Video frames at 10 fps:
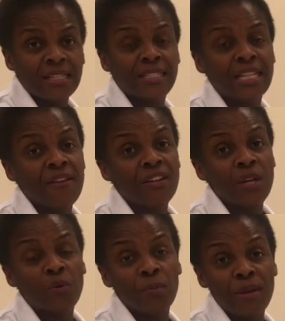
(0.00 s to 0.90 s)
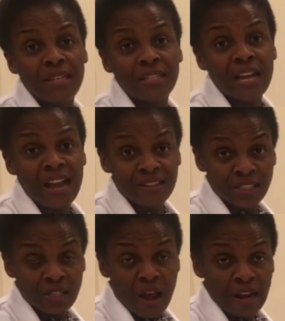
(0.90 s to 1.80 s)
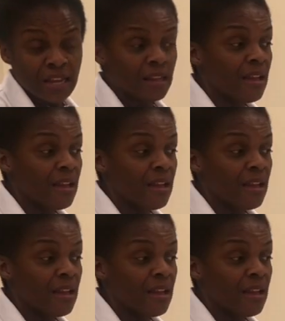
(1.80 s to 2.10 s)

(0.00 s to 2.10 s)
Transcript: 70 would be the diastolic.